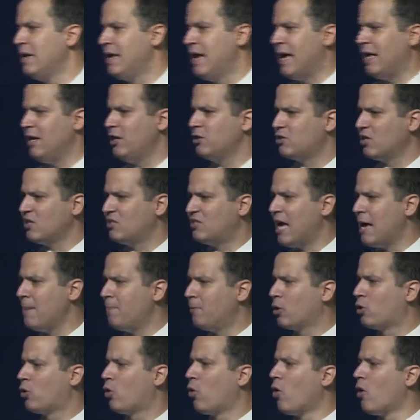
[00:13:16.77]
He used to tape
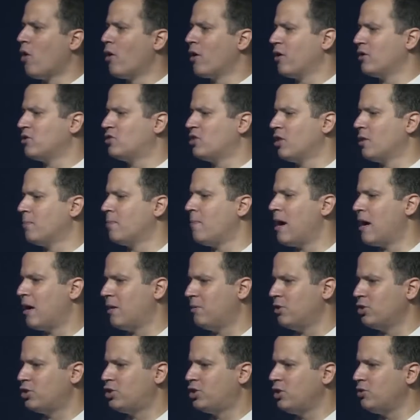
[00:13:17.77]
a quarter to the bottom
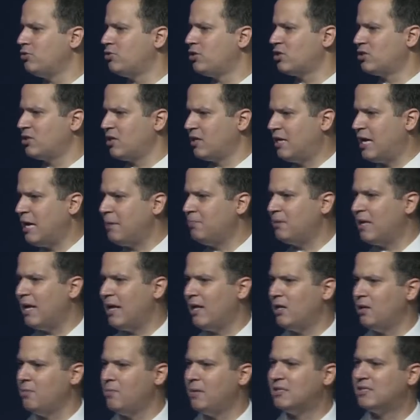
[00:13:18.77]
of the shoe just to keep the
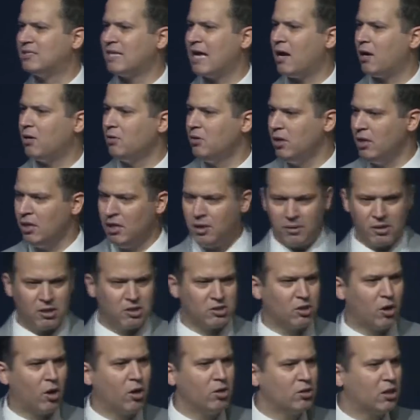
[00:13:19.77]
elements out, because
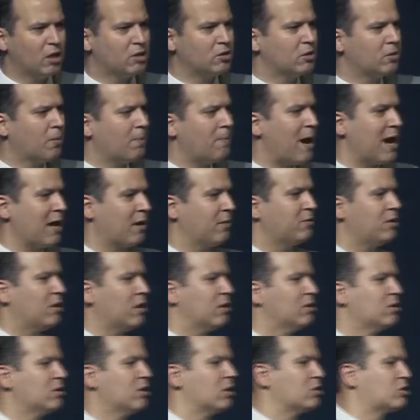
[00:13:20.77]
the, the, the, bottom
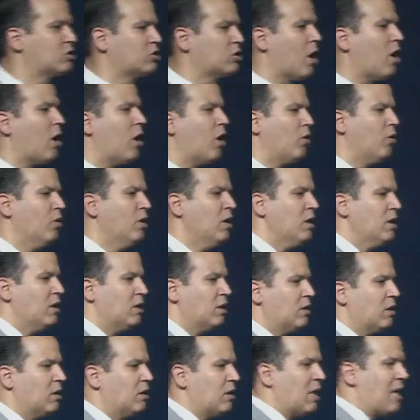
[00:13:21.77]
of the, the sole
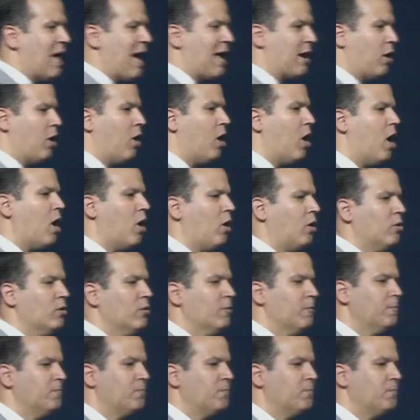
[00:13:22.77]
had a hole.